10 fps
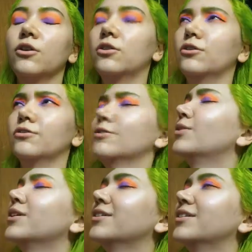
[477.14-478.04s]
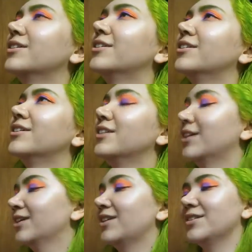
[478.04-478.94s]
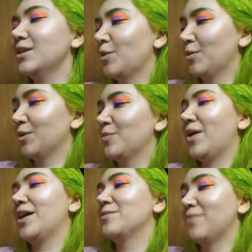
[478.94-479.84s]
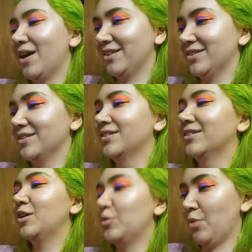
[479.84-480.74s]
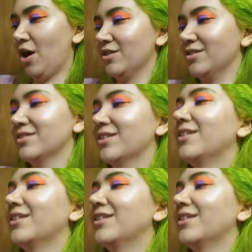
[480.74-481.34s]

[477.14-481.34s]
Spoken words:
What? Did I say Bubblegum? I meant Emboss.